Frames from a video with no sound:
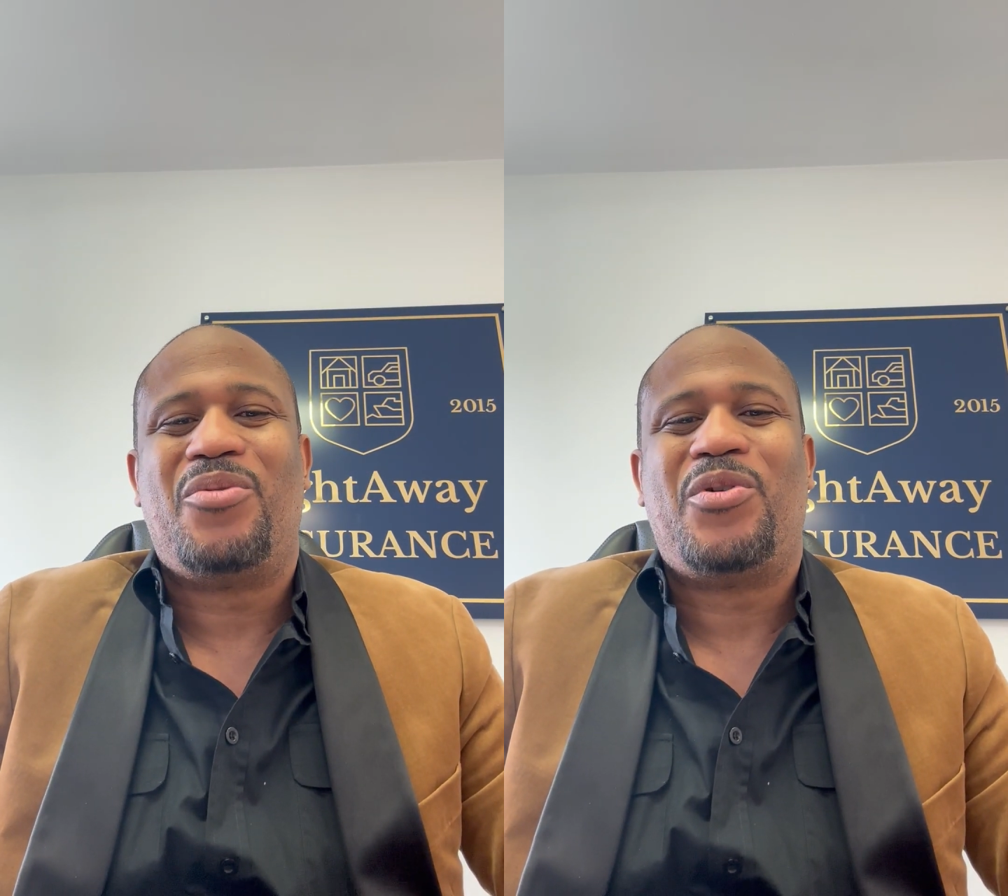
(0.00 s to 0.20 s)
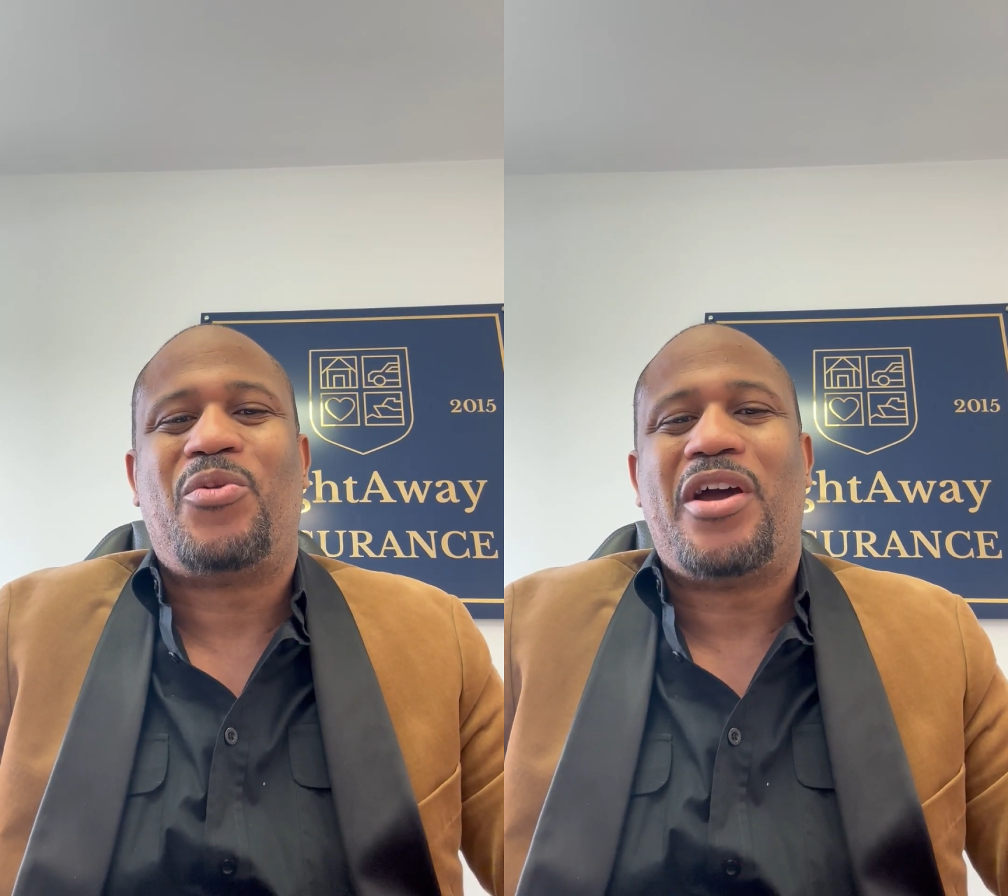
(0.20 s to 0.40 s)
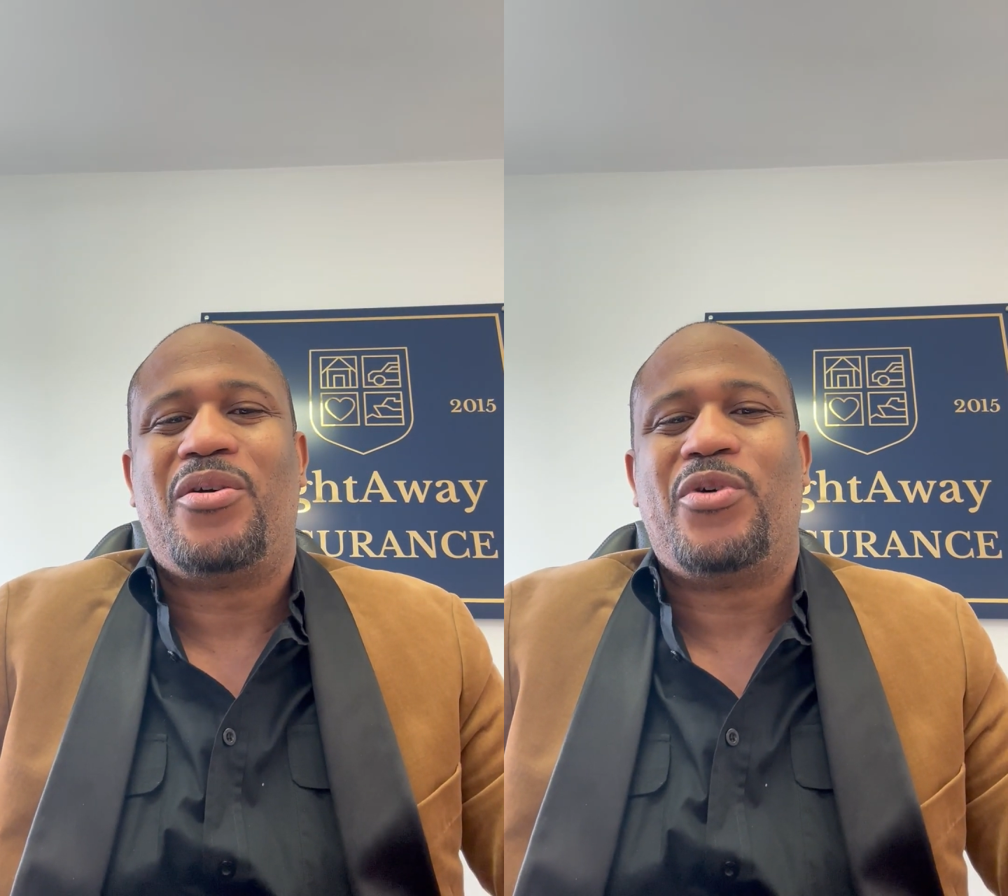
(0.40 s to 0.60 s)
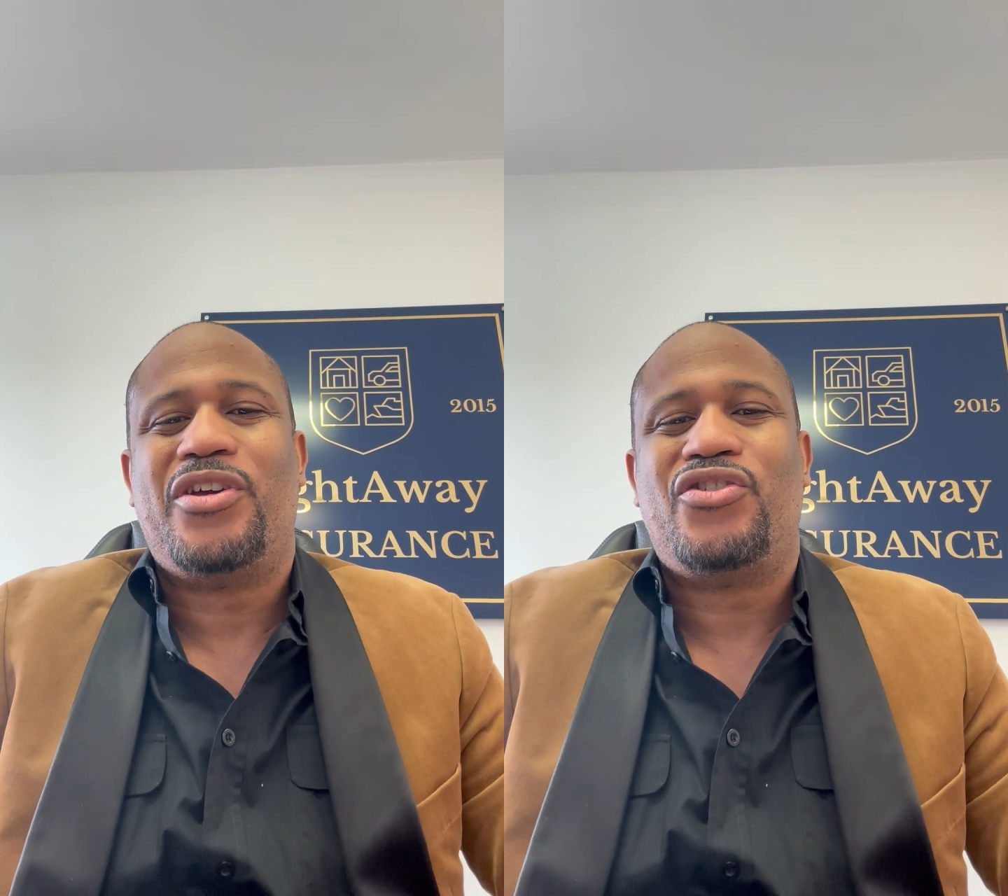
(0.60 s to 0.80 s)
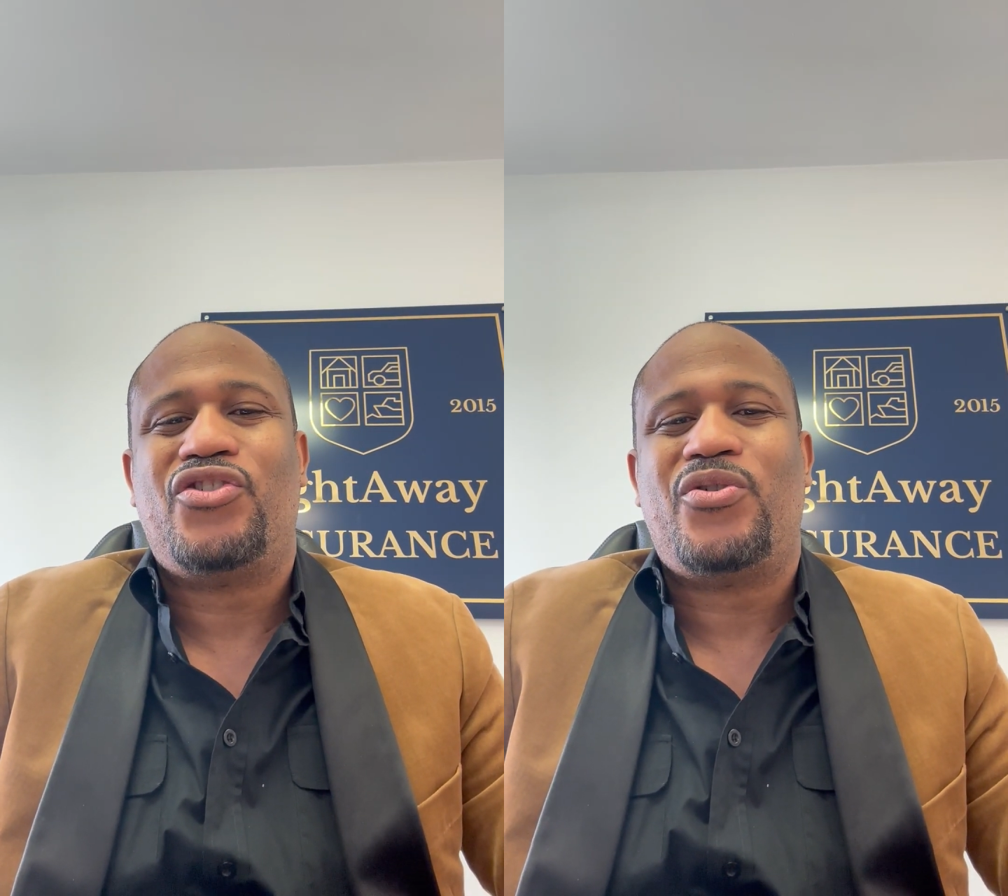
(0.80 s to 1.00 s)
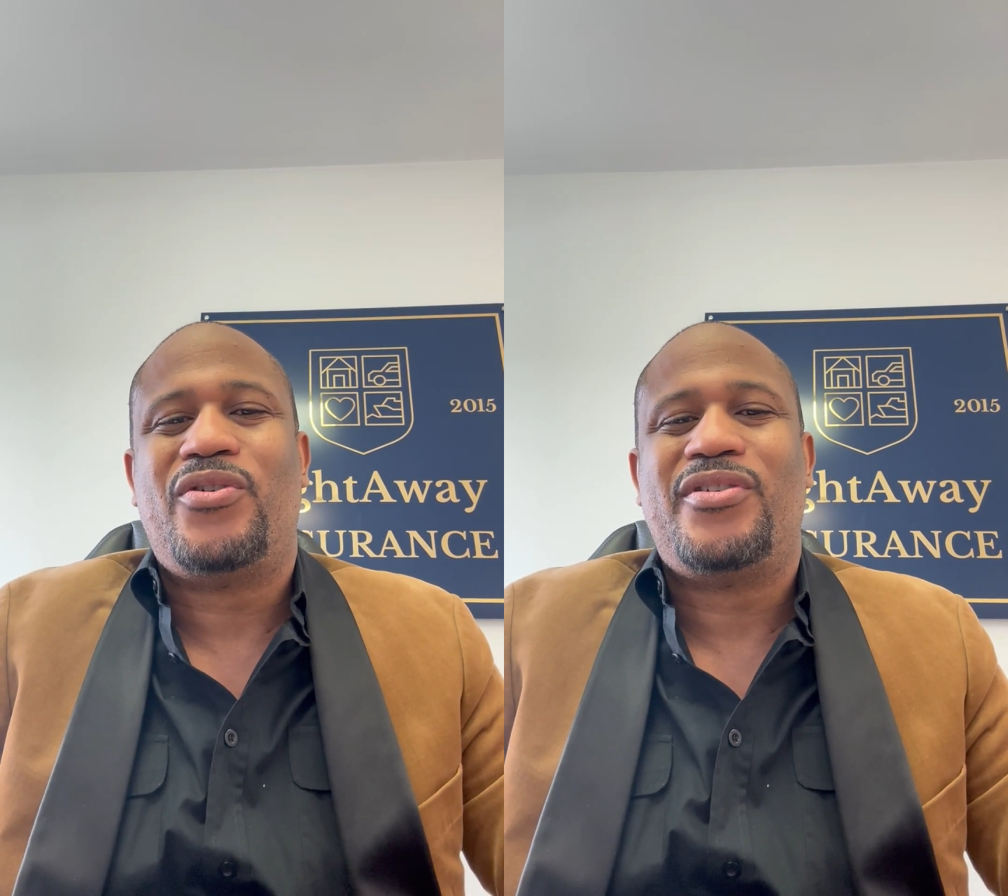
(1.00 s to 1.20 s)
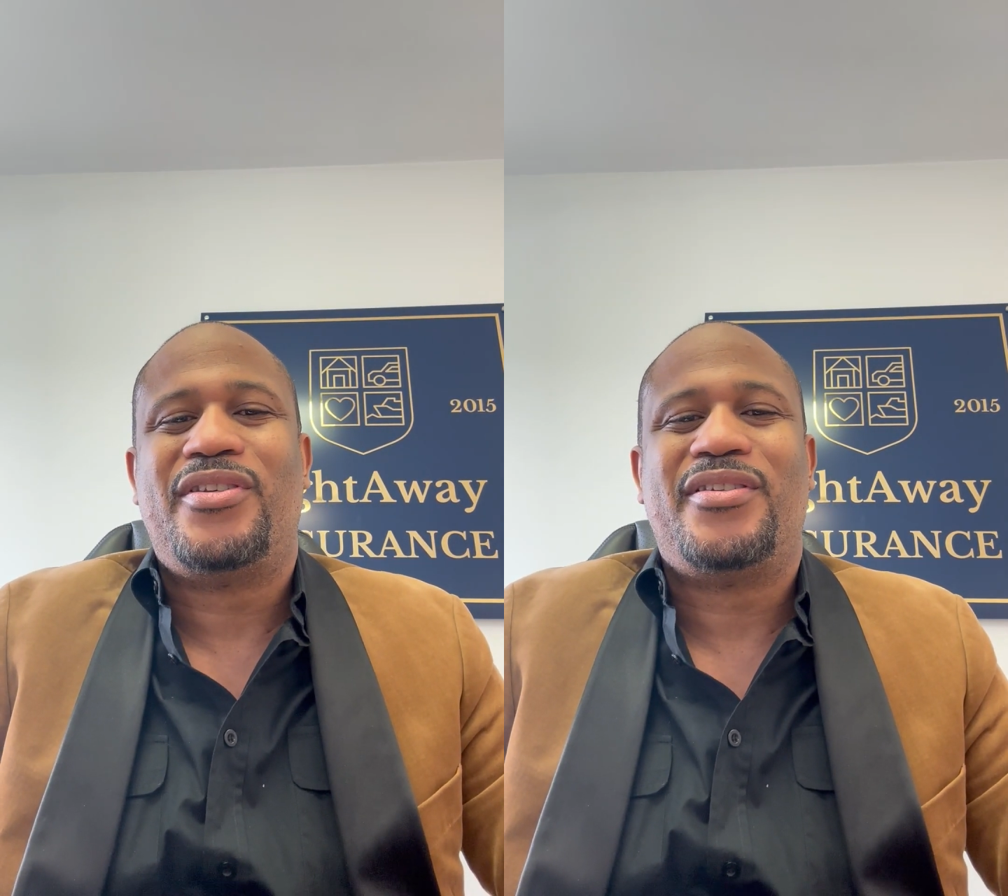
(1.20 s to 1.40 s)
with Right Away Insurance,